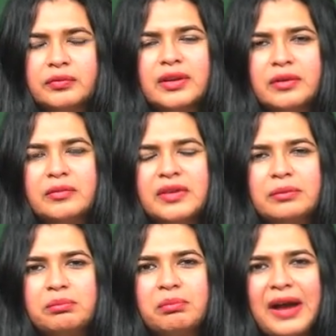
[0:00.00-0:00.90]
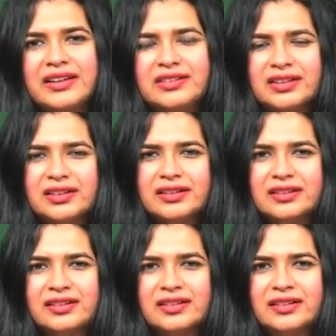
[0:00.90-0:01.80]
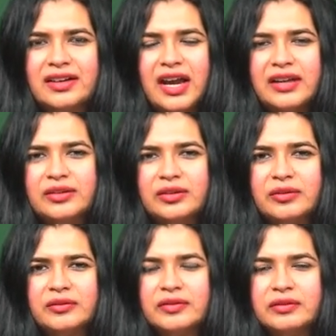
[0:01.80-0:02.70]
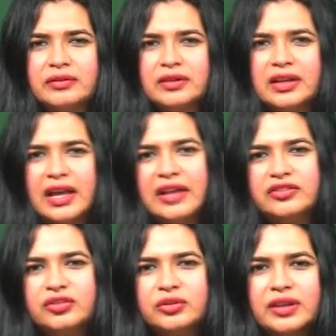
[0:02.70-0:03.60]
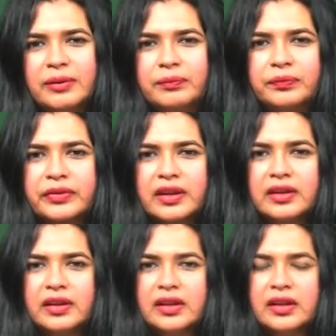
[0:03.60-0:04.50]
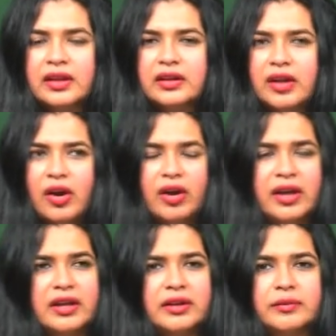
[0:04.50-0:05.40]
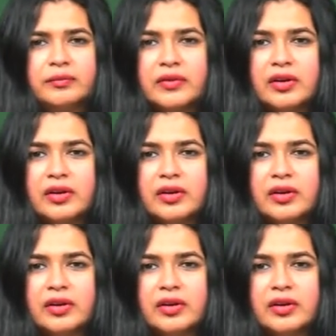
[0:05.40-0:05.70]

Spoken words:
very biting kind of edge to them. Now,